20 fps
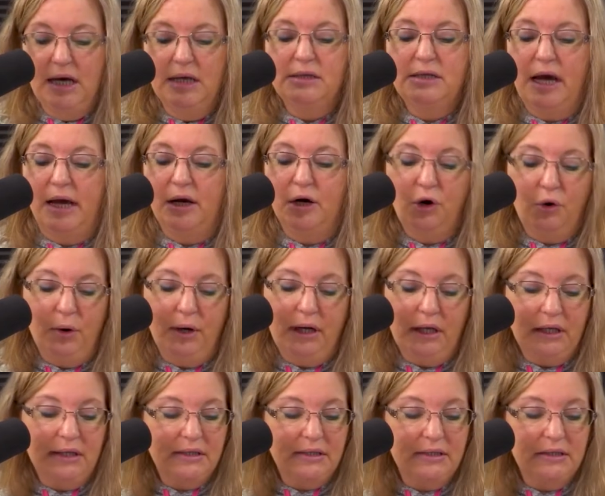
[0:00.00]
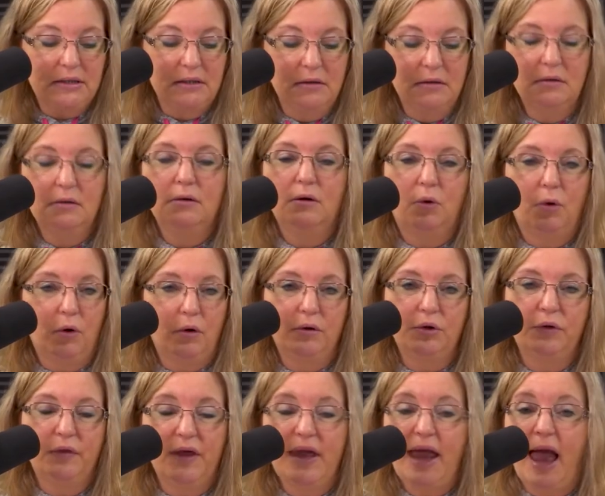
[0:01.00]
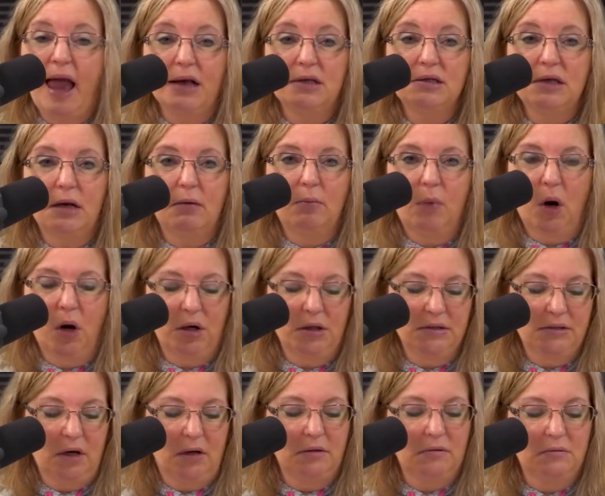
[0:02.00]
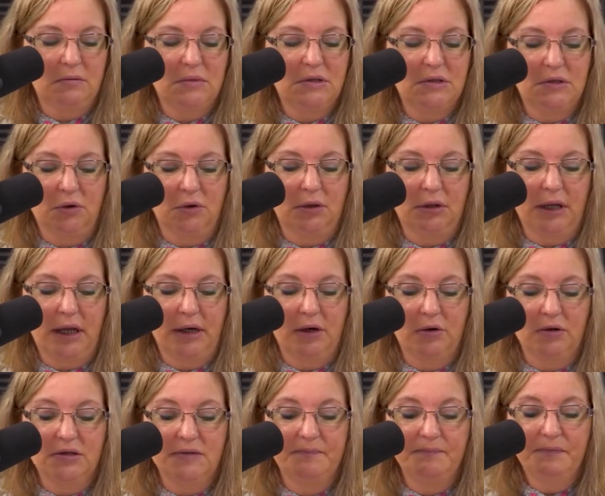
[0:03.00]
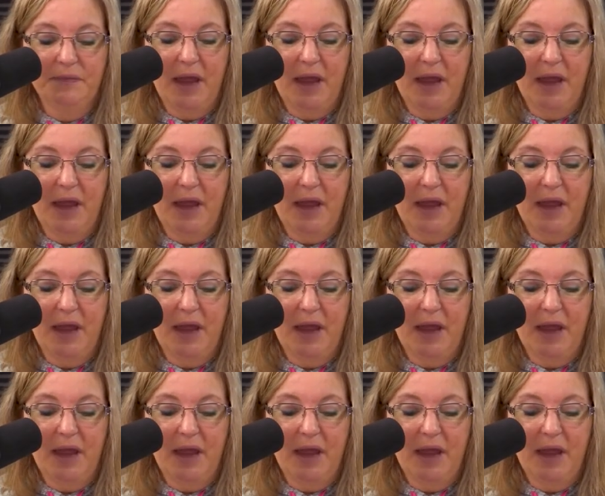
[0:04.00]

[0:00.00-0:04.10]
diacritics, or the accent marks on certain letters,